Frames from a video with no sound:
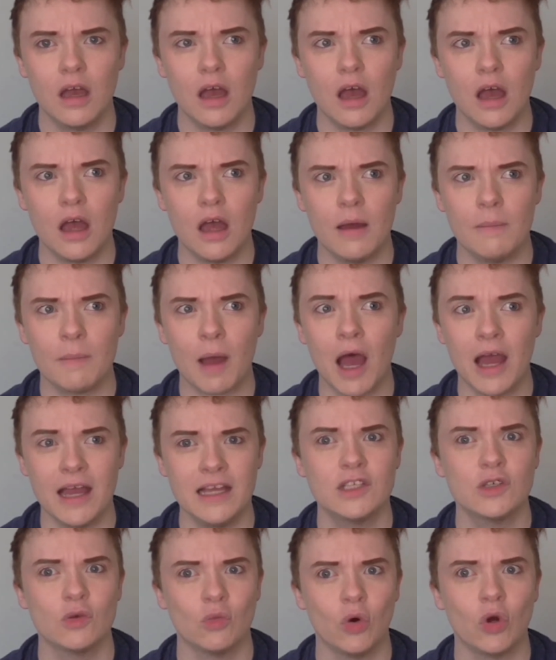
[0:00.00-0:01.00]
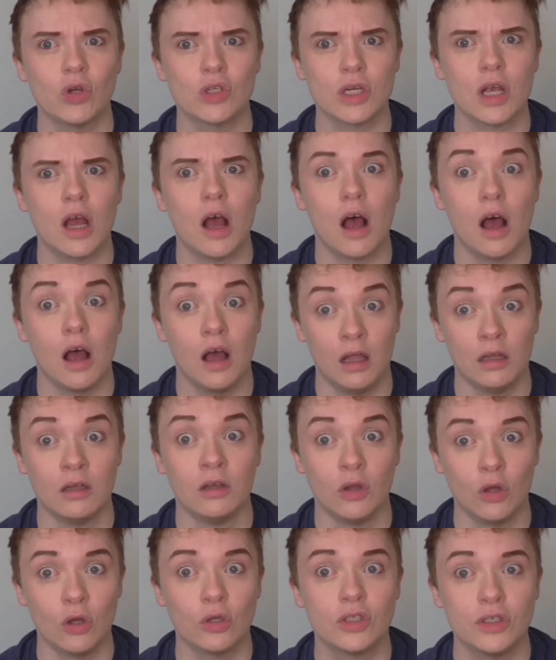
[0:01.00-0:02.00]
I had to watch a
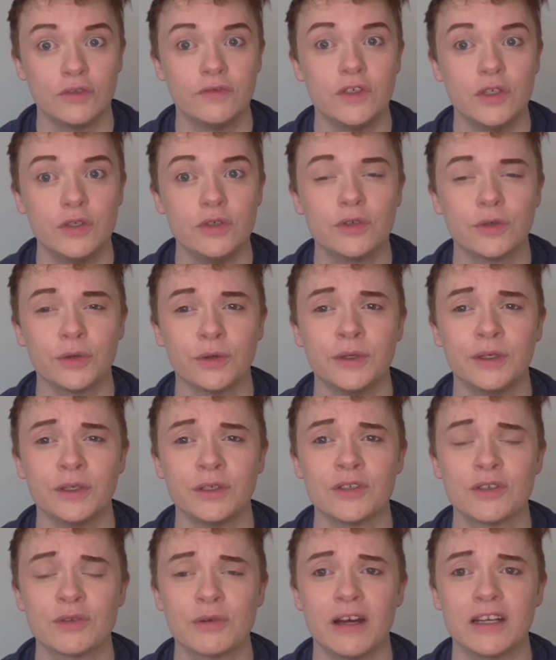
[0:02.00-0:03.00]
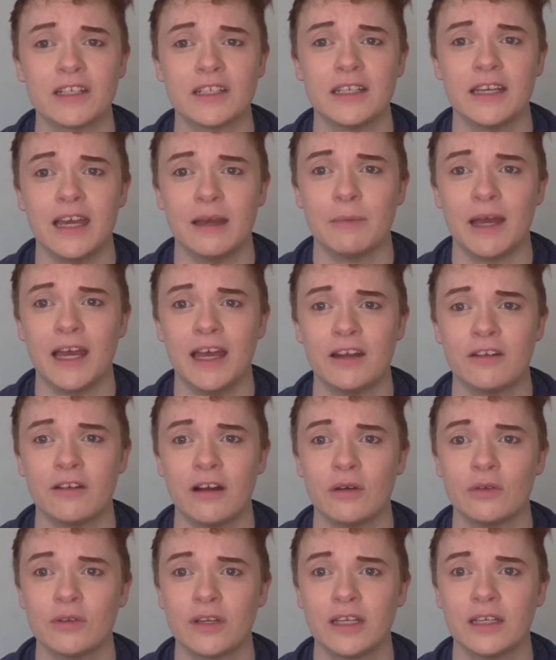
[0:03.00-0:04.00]
lot of tutorials to actually get my head
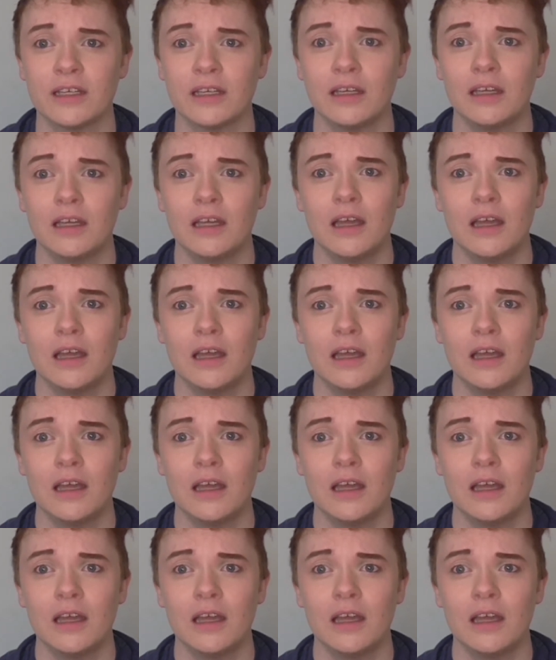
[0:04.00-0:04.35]
around it,